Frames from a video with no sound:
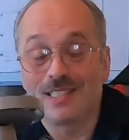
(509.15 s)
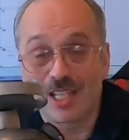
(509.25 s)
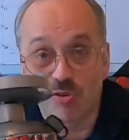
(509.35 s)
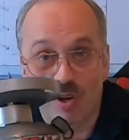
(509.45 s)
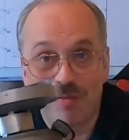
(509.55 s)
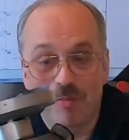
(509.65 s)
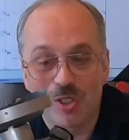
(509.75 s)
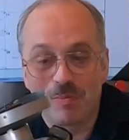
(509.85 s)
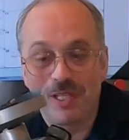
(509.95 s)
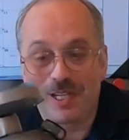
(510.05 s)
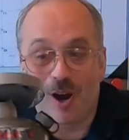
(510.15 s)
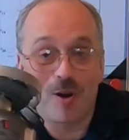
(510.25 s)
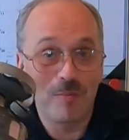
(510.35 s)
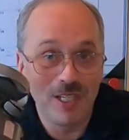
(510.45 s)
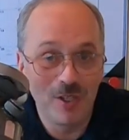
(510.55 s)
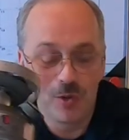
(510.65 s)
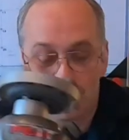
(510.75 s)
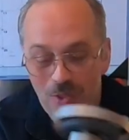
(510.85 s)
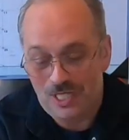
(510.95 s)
this one must be an Army use,